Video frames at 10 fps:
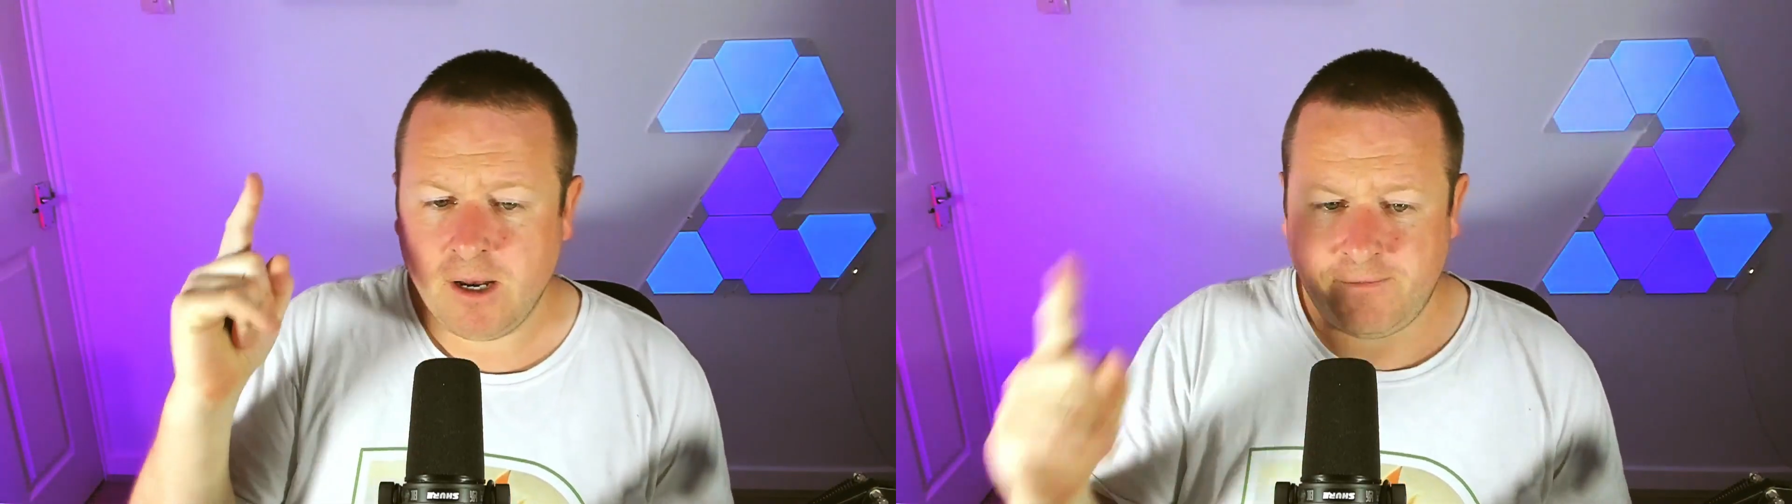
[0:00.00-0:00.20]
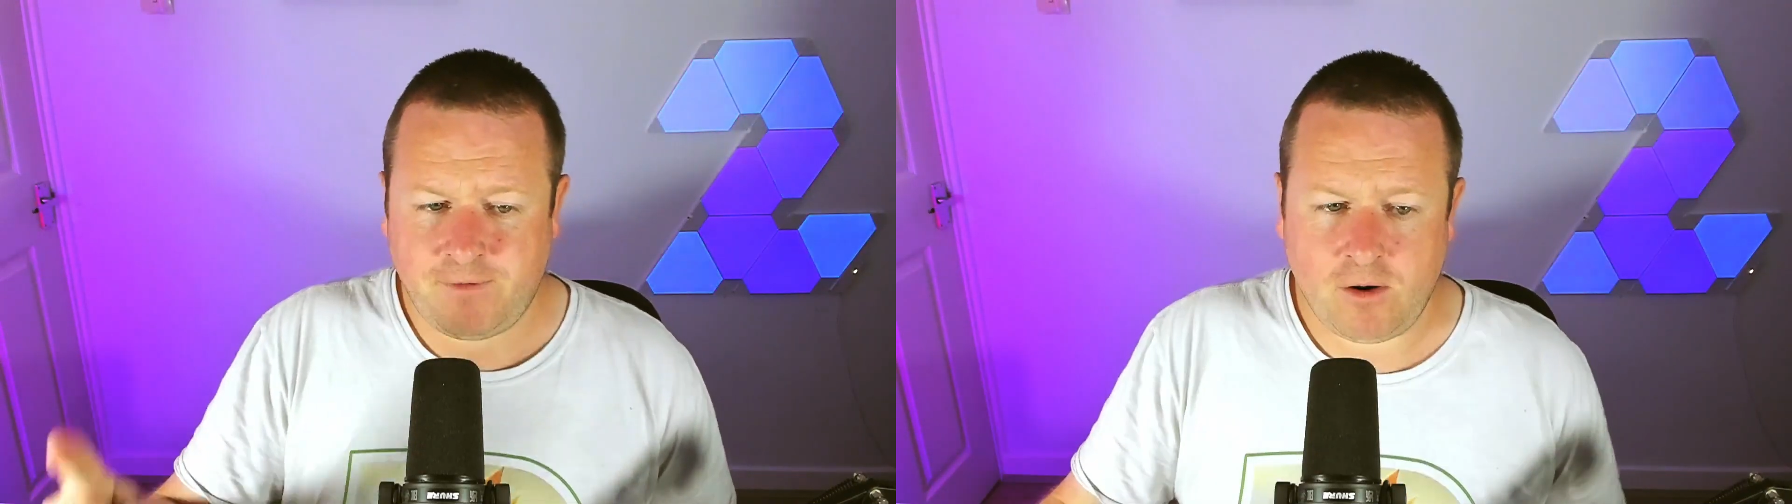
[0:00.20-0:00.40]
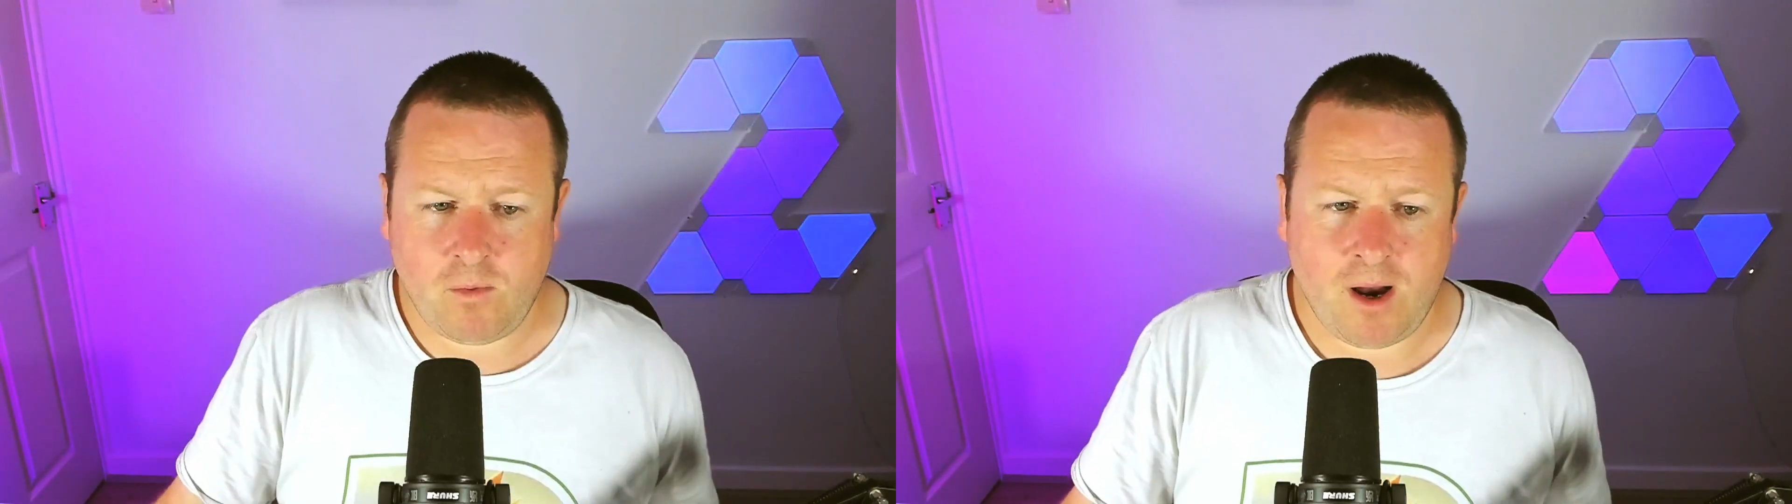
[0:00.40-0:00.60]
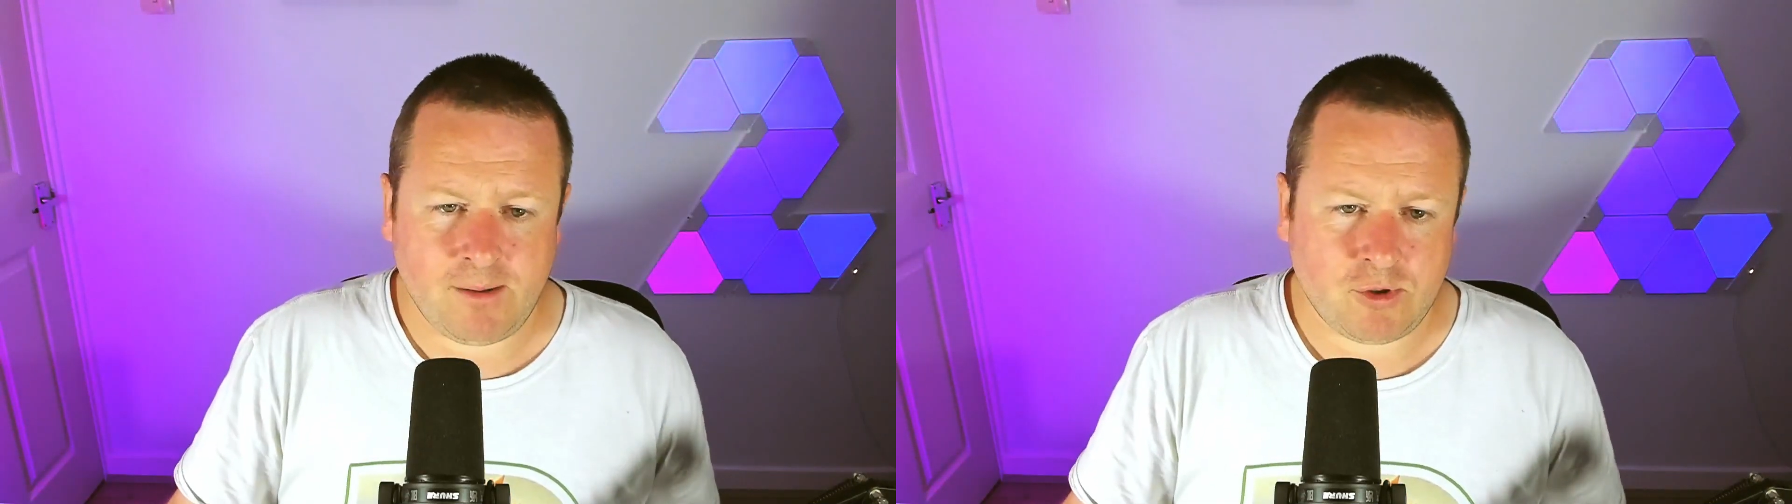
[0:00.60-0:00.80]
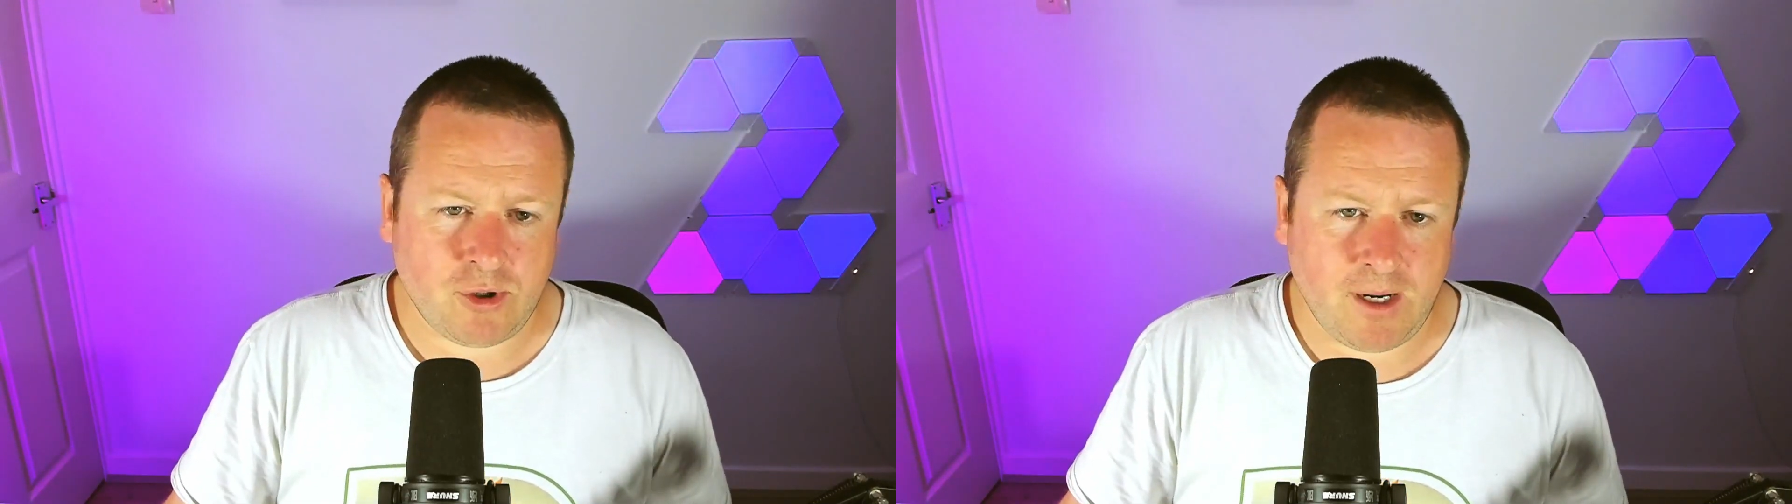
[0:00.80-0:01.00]
follow what
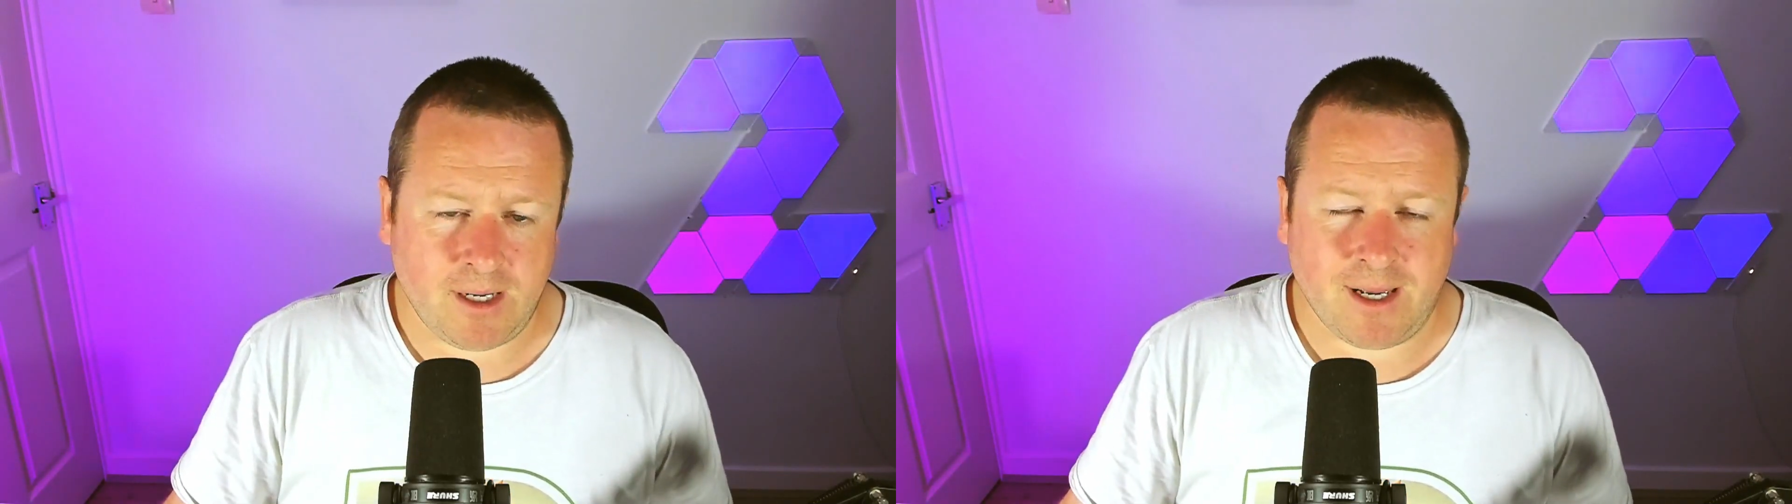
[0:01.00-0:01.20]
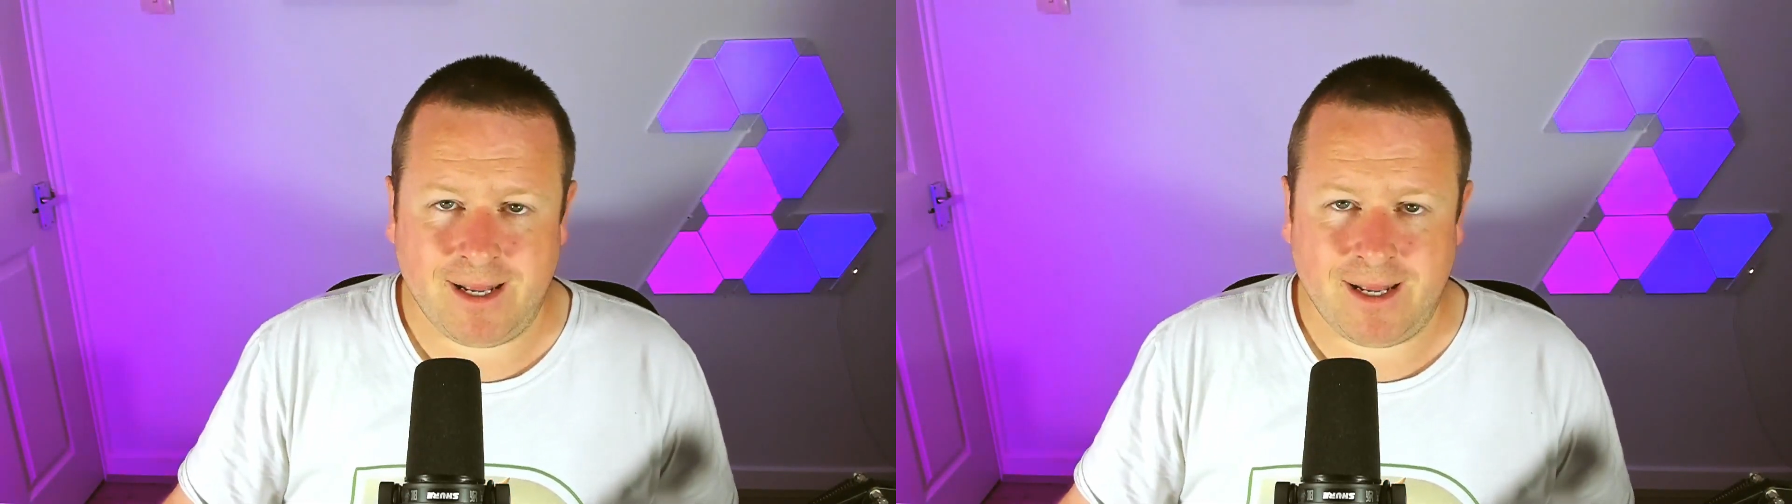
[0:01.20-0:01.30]
I'm trading.